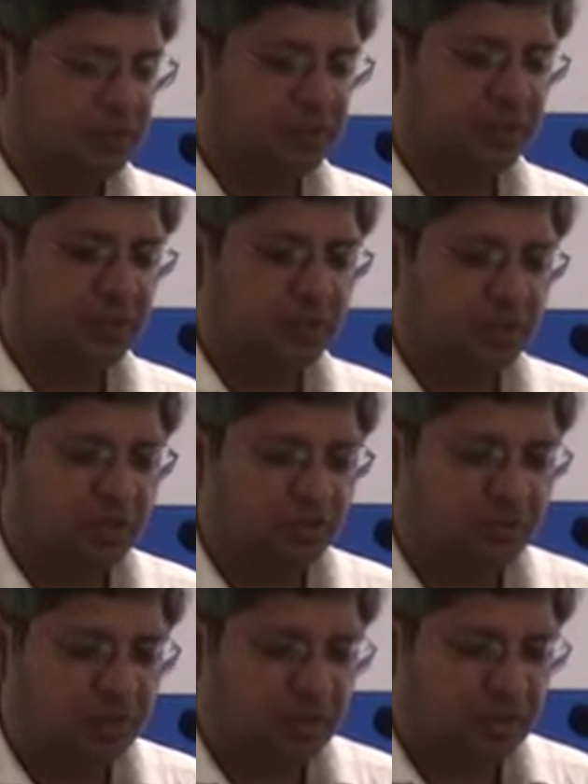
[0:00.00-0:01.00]
breach
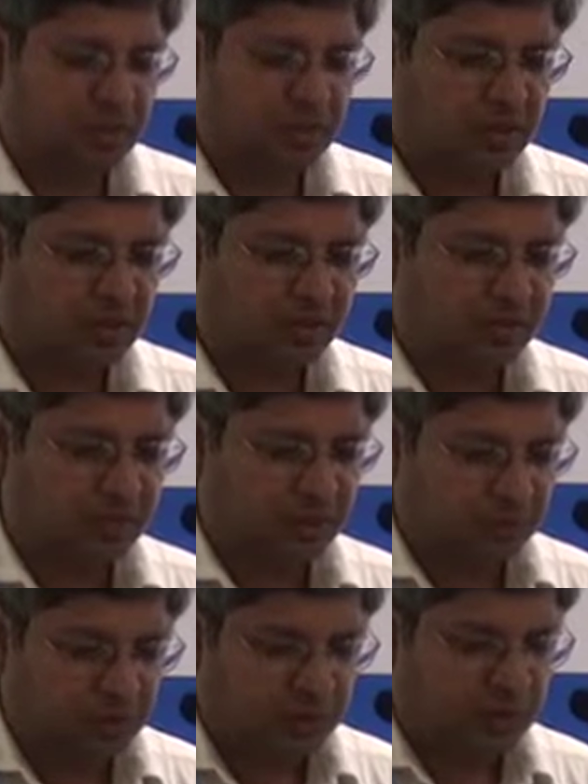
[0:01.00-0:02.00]
of
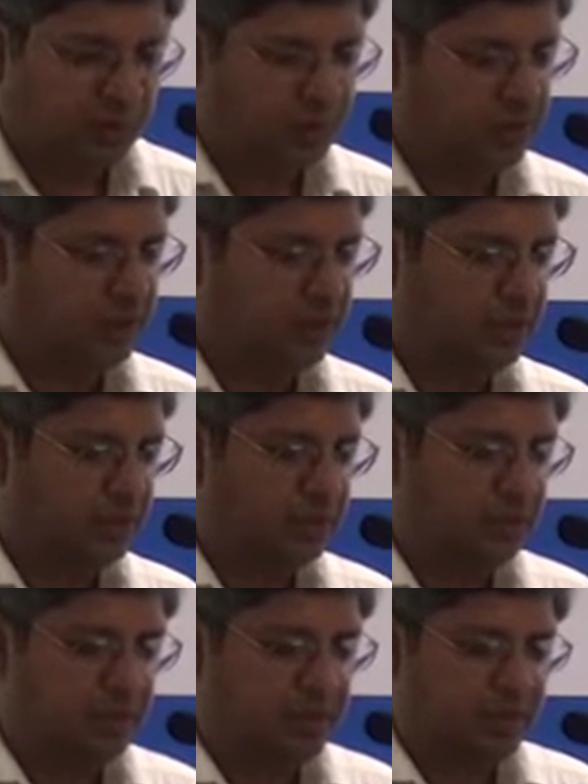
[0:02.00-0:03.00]
fiduciary duty,
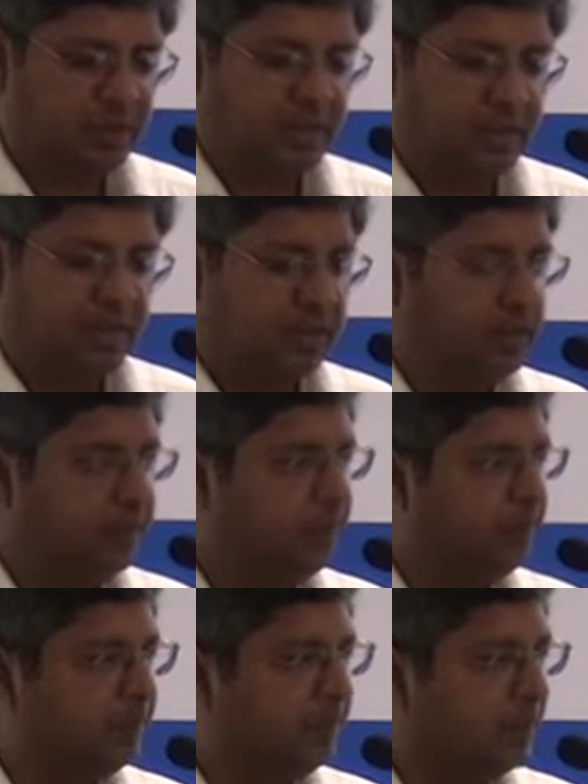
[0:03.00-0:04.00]

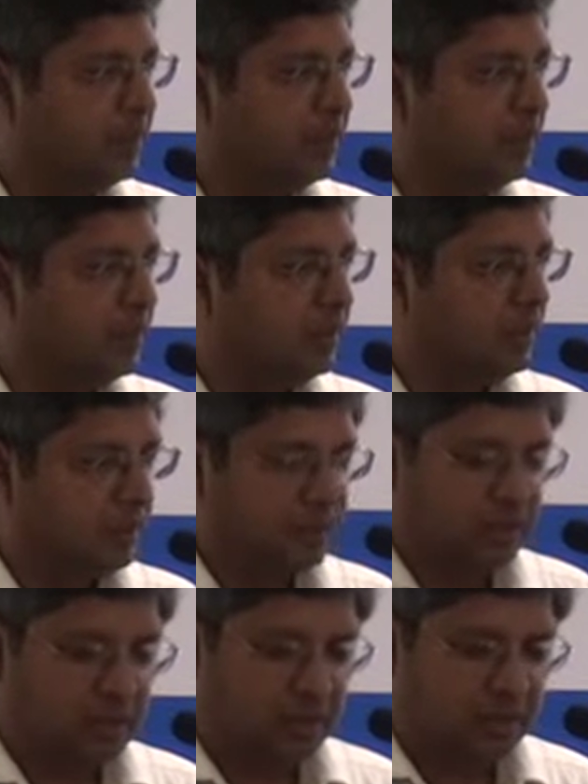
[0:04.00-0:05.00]
in
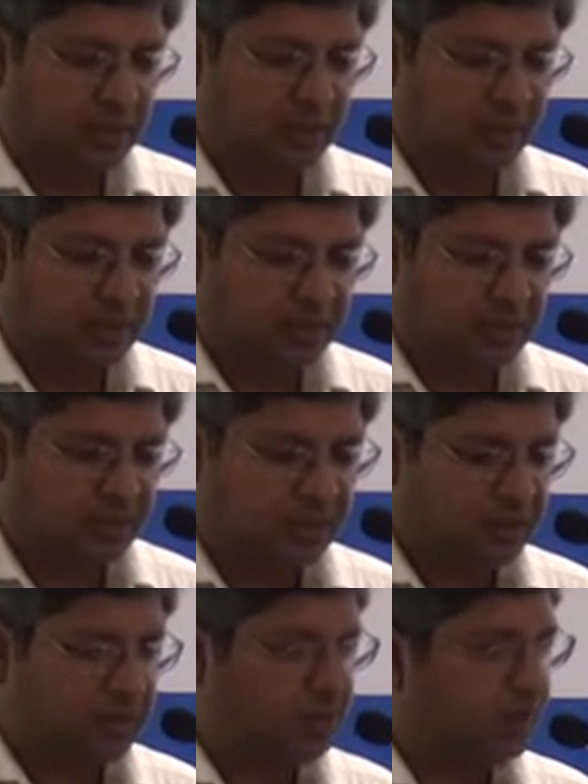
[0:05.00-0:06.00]
which
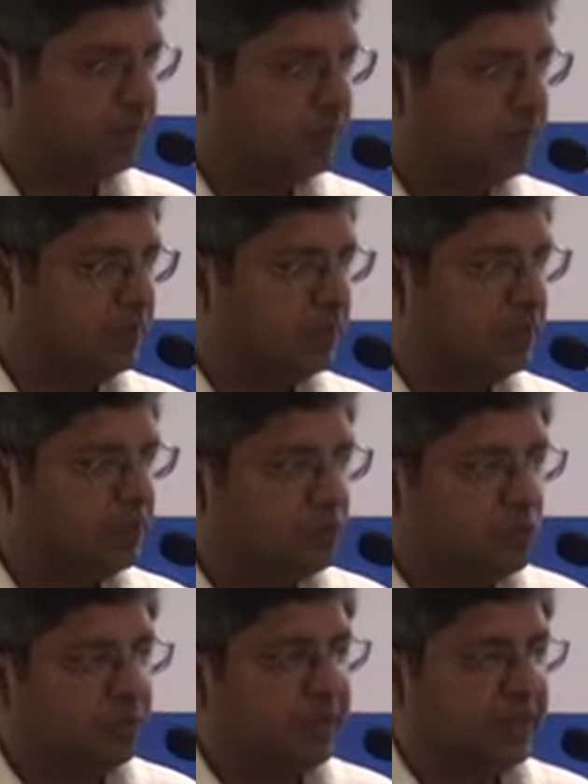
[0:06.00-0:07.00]
these
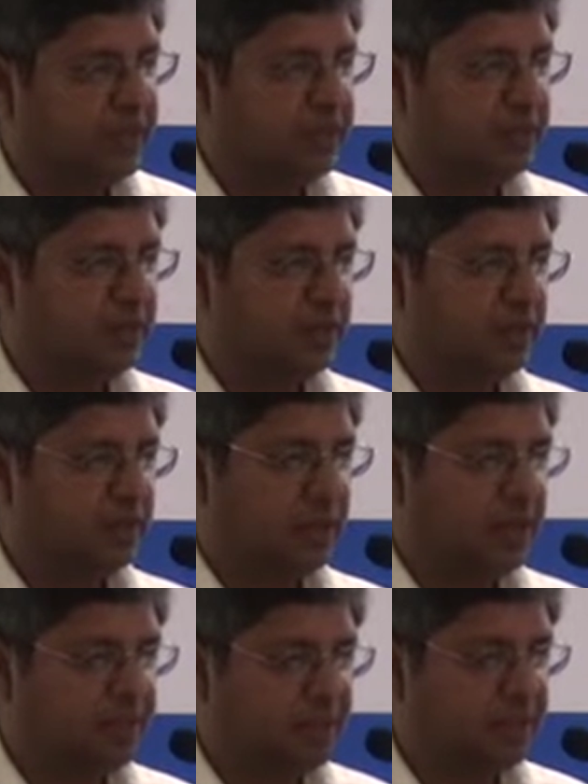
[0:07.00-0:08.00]
two patent
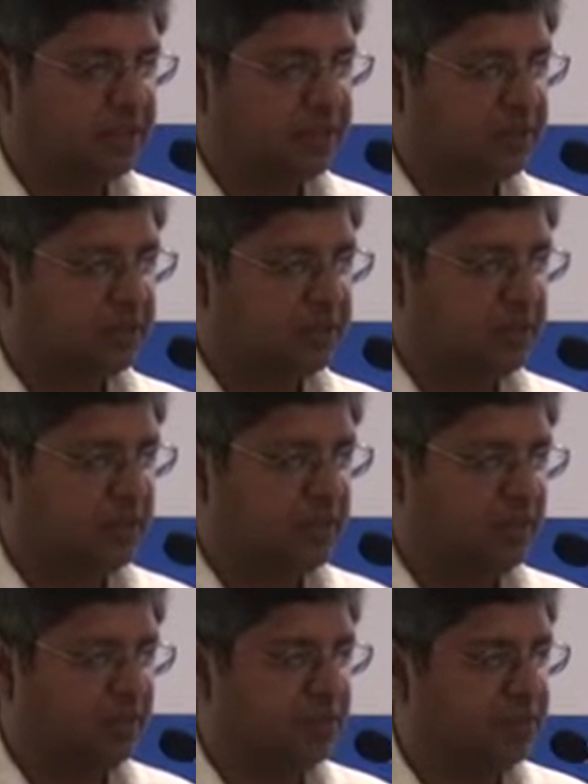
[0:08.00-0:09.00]
applications that
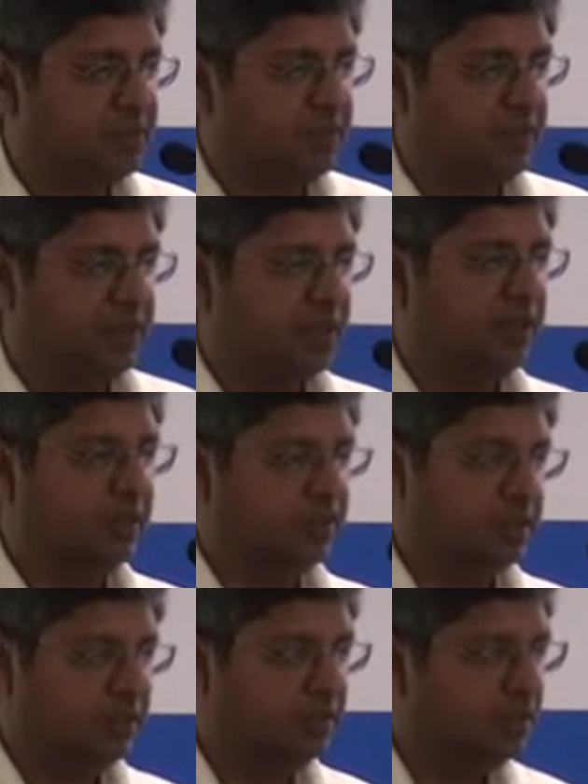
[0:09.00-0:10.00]
I am listing here,
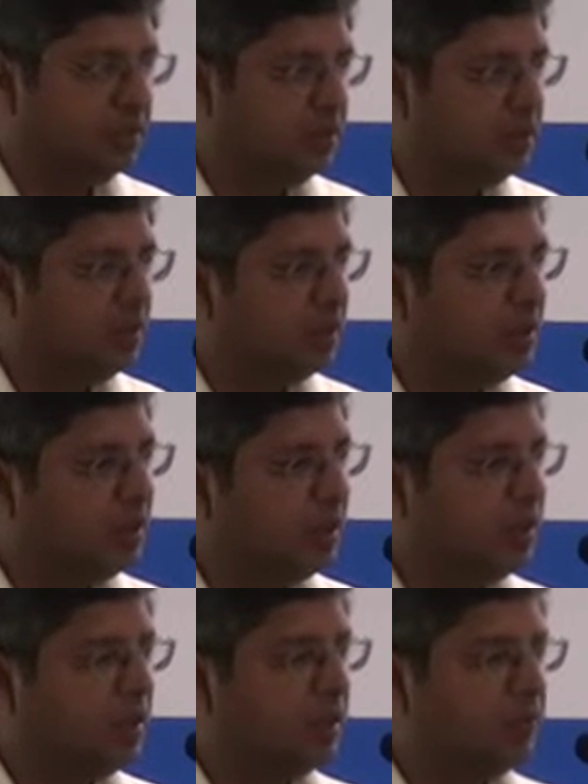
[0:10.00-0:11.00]

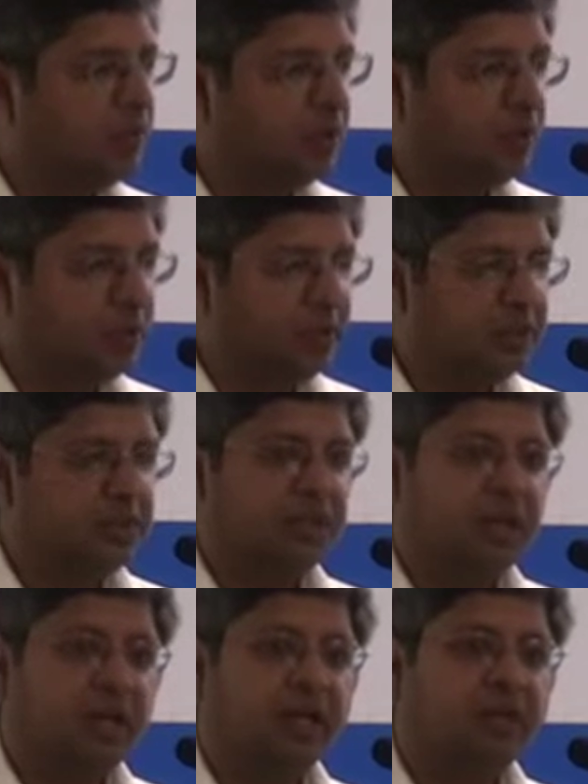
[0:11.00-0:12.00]
for which
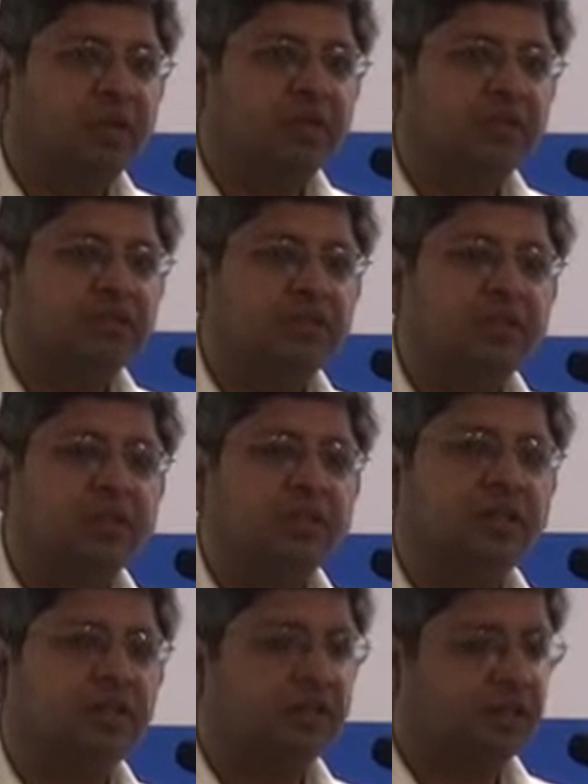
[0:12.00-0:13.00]
I was
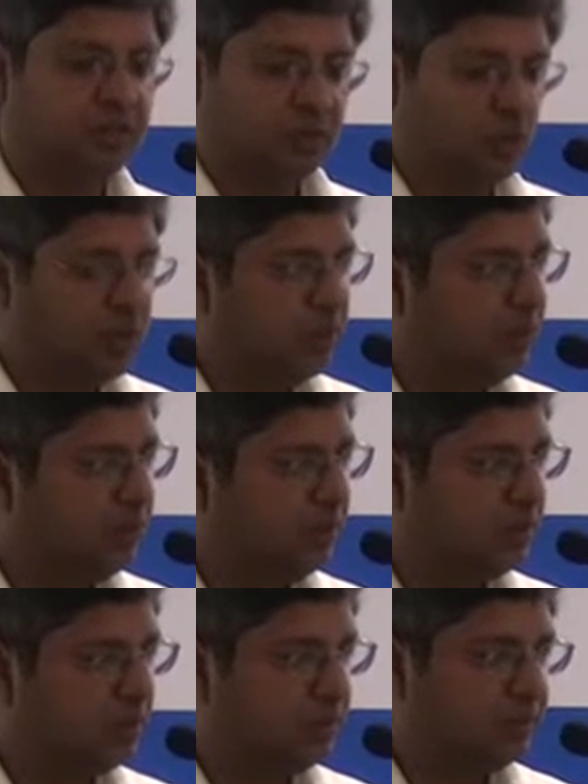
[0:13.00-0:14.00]
the sole
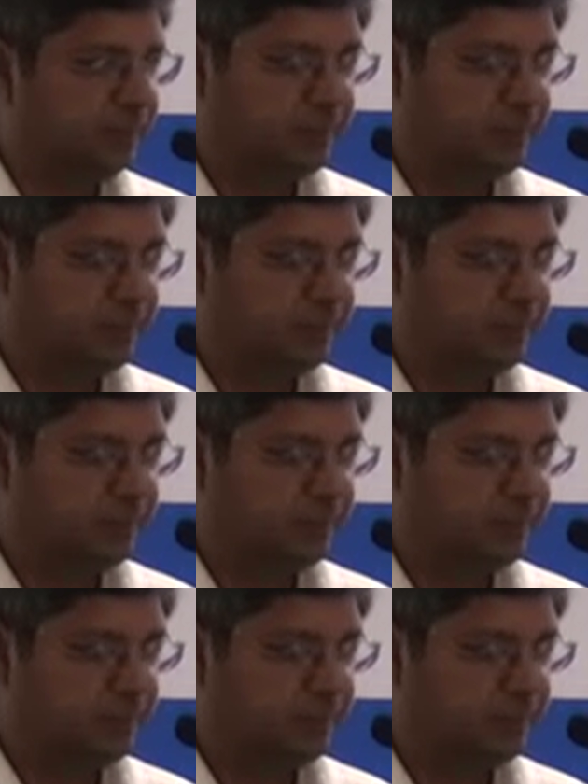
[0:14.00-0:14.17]
inventor.